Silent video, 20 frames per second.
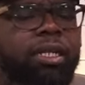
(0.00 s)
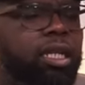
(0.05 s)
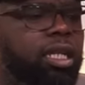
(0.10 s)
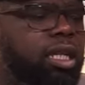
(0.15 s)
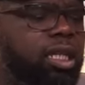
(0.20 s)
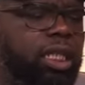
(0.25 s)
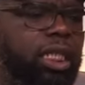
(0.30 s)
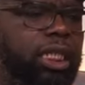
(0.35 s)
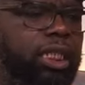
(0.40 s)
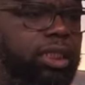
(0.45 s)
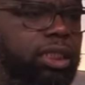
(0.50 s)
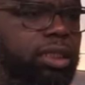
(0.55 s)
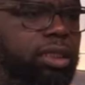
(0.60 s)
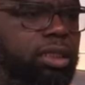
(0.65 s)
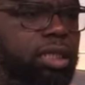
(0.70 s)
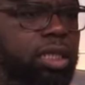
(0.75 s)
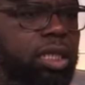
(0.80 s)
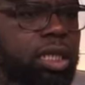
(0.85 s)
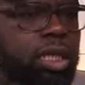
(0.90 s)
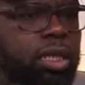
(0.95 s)
Nonetheless,
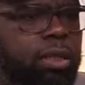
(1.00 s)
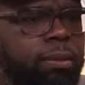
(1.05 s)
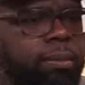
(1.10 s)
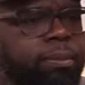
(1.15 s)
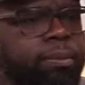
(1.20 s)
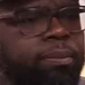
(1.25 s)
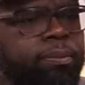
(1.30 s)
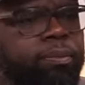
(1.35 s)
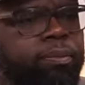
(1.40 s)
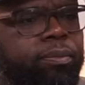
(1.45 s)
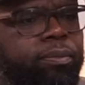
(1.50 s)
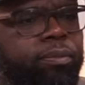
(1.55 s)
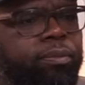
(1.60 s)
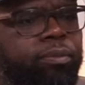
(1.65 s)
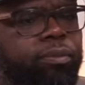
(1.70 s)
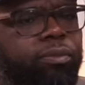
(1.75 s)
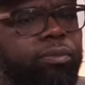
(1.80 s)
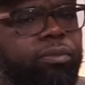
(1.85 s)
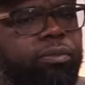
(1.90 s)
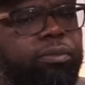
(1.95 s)
um,
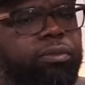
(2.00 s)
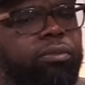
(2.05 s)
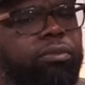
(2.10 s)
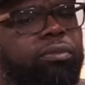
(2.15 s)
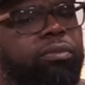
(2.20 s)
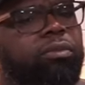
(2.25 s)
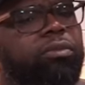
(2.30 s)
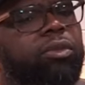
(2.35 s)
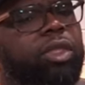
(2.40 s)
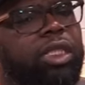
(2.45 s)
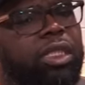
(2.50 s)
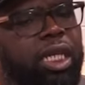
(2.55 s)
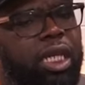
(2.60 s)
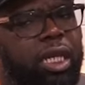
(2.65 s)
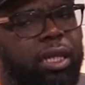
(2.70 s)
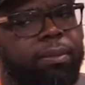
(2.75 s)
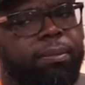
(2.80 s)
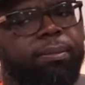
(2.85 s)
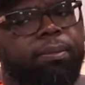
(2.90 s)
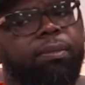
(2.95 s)

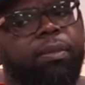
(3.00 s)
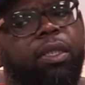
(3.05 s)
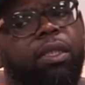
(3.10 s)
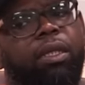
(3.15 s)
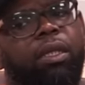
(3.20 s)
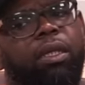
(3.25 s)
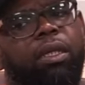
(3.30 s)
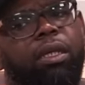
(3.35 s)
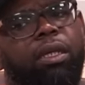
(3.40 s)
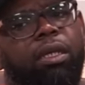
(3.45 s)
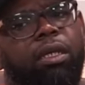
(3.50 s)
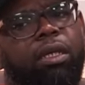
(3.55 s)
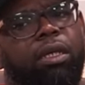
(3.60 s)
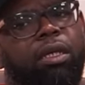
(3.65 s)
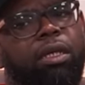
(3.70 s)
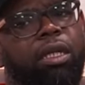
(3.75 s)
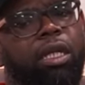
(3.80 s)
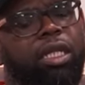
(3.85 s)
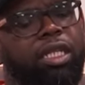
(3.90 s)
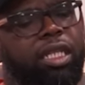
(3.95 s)
yeah,
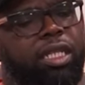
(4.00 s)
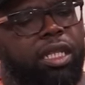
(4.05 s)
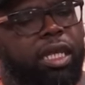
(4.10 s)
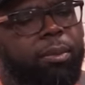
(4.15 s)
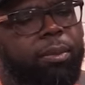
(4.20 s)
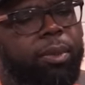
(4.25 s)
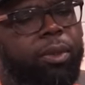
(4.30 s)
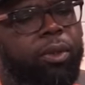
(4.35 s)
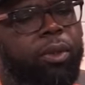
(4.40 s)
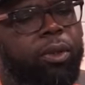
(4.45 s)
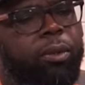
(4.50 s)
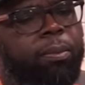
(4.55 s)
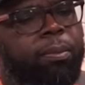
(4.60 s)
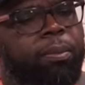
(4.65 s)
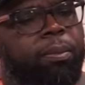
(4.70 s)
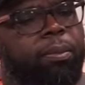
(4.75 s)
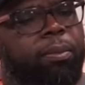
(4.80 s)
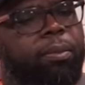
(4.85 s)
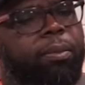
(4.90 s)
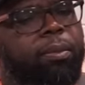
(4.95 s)
I did that poem,
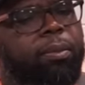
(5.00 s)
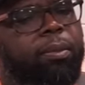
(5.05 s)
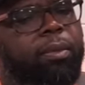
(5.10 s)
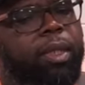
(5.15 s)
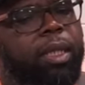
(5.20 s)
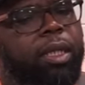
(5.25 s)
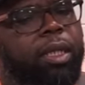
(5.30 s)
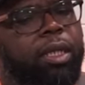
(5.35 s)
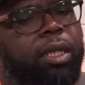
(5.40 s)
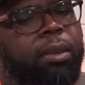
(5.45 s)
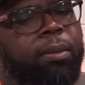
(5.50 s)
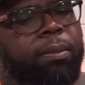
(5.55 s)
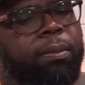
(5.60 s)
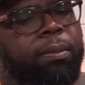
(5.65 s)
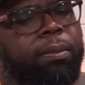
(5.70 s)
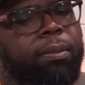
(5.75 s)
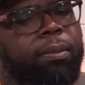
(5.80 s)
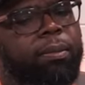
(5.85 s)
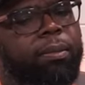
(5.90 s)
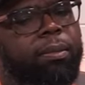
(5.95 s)

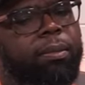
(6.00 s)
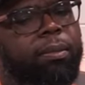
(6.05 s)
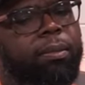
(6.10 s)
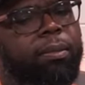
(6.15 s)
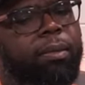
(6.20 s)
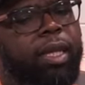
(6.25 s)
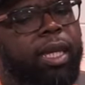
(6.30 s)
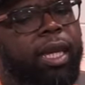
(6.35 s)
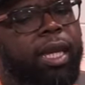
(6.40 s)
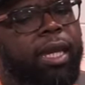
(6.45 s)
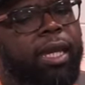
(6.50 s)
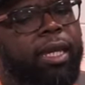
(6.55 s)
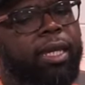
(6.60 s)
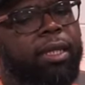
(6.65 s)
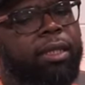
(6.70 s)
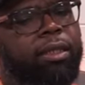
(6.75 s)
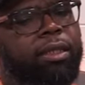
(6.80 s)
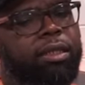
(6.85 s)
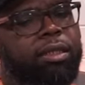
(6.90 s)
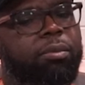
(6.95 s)
um,
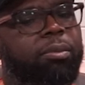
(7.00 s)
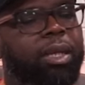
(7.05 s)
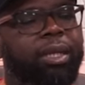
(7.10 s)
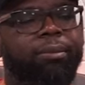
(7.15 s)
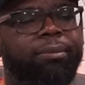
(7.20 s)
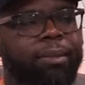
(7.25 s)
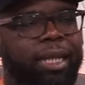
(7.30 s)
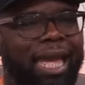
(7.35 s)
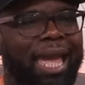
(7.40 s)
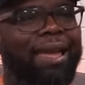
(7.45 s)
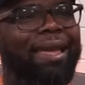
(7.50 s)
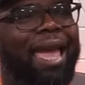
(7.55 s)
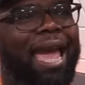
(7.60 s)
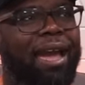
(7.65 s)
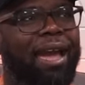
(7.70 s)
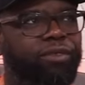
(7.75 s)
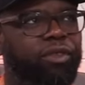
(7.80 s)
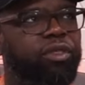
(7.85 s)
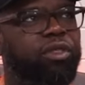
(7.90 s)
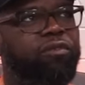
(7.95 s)
and but
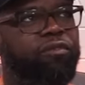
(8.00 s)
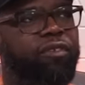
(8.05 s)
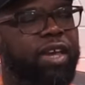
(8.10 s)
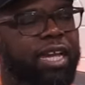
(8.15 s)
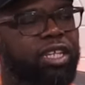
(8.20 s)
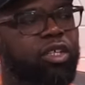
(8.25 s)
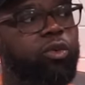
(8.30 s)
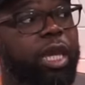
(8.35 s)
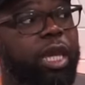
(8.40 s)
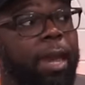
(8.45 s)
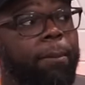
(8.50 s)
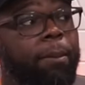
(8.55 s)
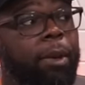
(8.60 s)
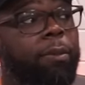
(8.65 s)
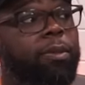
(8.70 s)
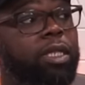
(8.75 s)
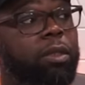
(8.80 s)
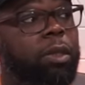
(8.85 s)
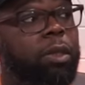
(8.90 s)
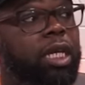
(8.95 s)
after the fact, you came
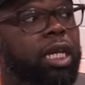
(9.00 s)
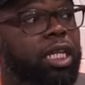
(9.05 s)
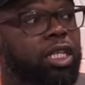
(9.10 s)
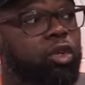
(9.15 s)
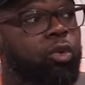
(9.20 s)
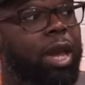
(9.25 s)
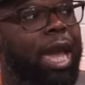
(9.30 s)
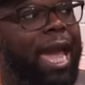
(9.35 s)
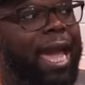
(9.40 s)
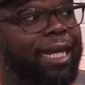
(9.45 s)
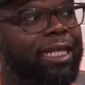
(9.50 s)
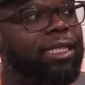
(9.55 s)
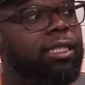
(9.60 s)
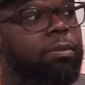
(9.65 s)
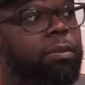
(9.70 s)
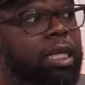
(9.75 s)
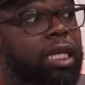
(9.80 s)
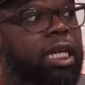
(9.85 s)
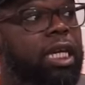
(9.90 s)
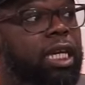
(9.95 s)
up to me and you asked
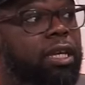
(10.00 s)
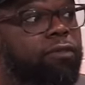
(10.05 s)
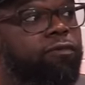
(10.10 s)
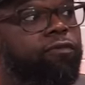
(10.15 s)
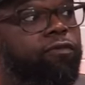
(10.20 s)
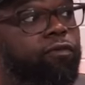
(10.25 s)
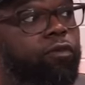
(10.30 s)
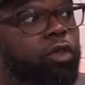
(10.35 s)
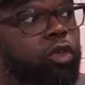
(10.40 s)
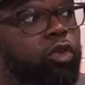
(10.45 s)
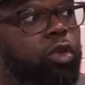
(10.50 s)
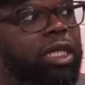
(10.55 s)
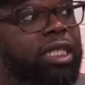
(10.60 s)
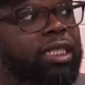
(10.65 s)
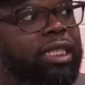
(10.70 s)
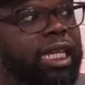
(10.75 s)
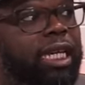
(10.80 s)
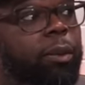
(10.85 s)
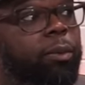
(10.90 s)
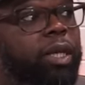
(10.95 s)
me if you can
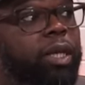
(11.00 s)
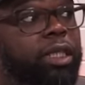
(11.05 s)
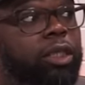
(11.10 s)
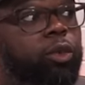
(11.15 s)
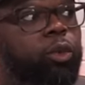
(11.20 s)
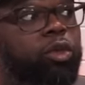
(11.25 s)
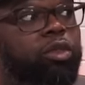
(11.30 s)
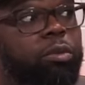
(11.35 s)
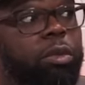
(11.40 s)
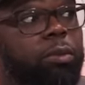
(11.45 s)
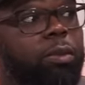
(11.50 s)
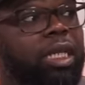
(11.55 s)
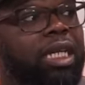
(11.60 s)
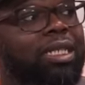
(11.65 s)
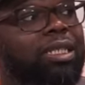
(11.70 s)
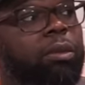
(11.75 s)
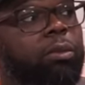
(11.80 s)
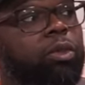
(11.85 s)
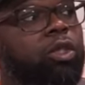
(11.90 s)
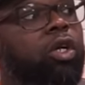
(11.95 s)
take a picture with me
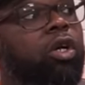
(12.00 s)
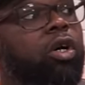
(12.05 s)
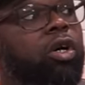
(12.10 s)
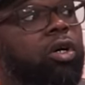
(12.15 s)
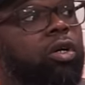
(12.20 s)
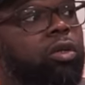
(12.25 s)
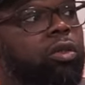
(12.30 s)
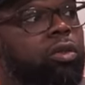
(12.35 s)
because I'm tall.